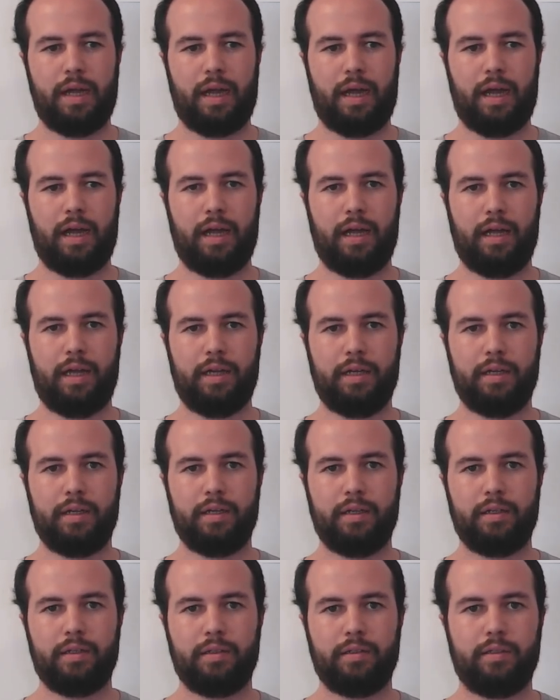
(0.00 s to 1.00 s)

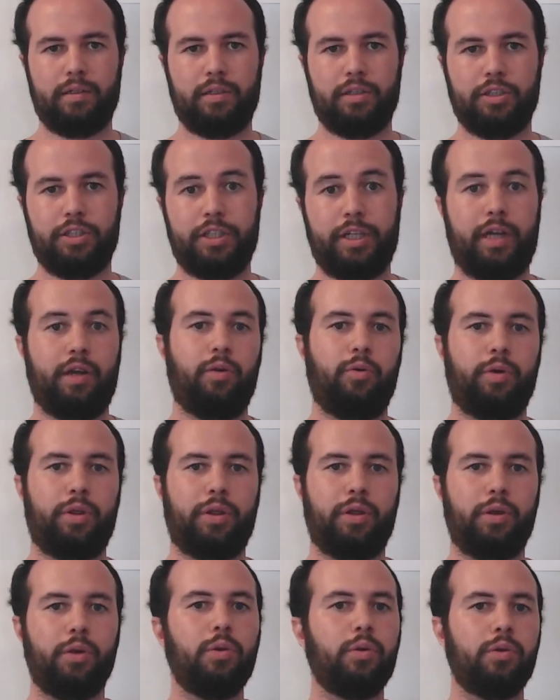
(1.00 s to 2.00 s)
and share with
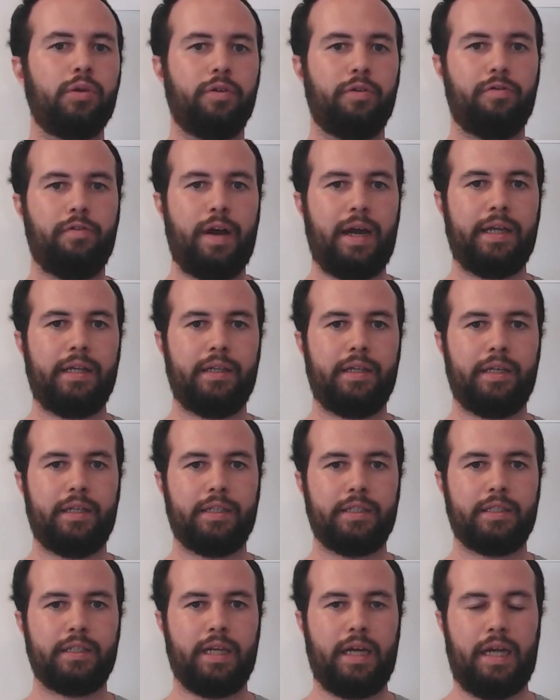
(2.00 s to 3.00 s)
you the
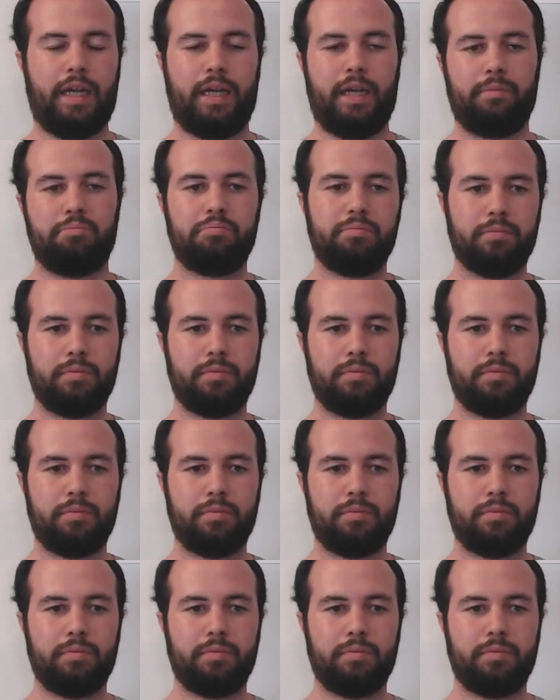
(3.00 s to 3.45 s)
findings and